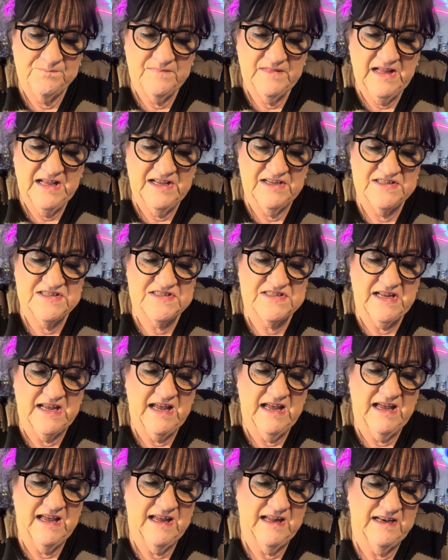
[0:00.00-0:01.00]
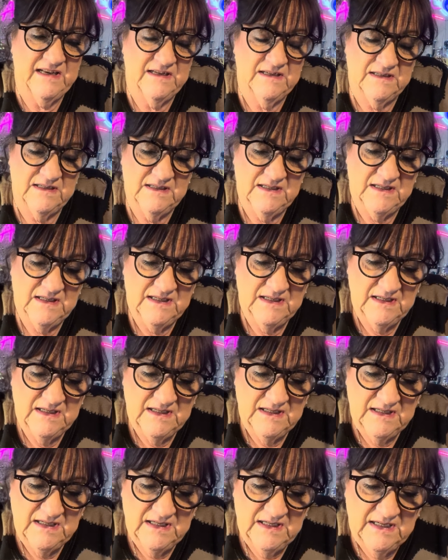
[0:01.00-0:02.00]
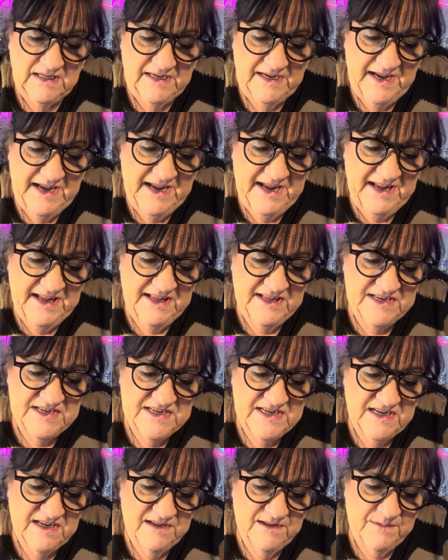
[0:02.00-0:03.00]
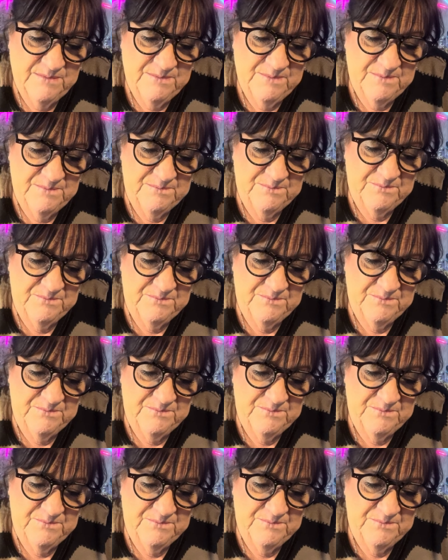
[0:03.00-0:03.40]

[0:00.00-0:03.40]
That is sad. And,